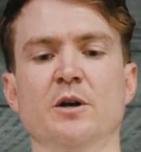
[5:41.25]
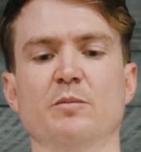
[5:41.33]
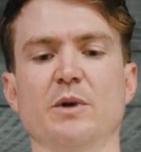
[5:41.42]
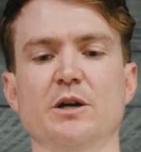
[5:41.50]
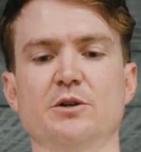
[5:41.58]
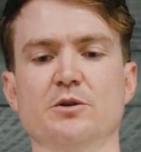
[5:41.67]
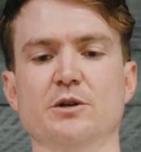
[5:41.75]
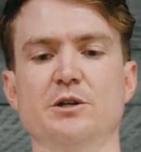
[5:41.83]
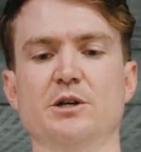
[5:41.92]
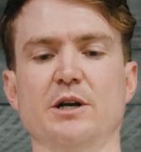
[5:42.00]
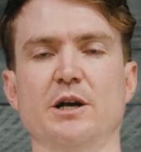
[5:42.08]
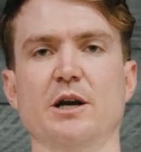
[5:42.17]
make sure you
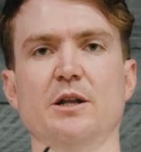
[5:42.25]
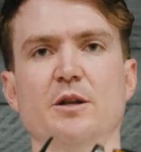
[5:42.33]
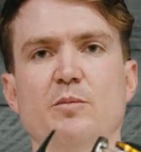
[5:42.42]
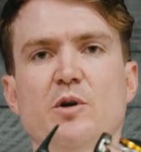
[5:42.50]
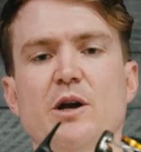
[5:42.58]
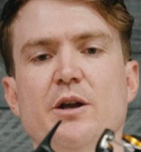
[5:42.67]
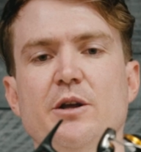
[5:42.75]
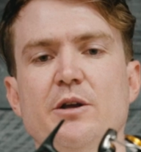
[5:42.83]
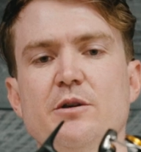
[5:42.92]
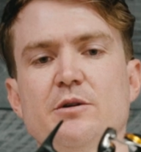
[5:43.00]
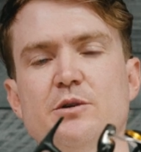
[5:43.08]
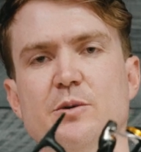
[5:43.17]
check out the brand
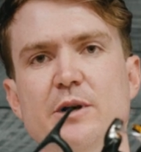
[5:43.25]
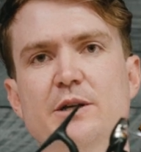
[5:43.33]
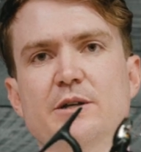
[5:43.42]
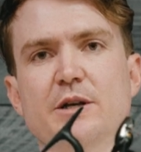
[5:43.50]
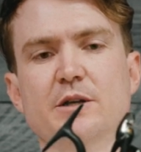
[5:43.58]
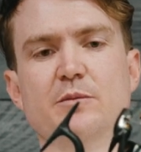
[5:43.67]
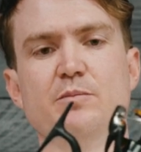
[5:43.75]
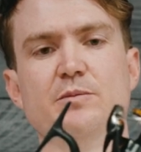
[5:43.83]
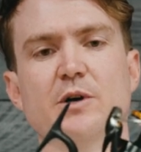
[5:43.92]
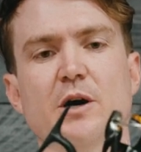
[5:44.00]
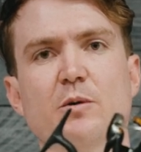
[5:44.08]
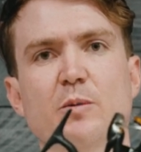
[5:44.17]
new 26
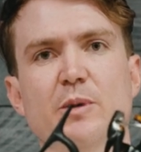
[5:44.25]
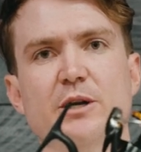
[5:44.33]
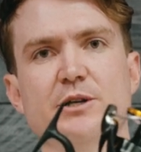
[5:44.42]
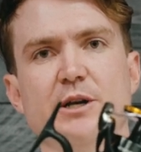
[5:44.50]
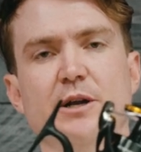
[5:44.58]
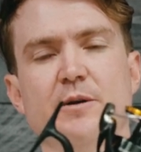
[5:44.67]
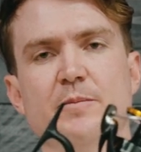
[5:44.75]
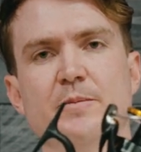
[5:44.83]
Daiwa BG.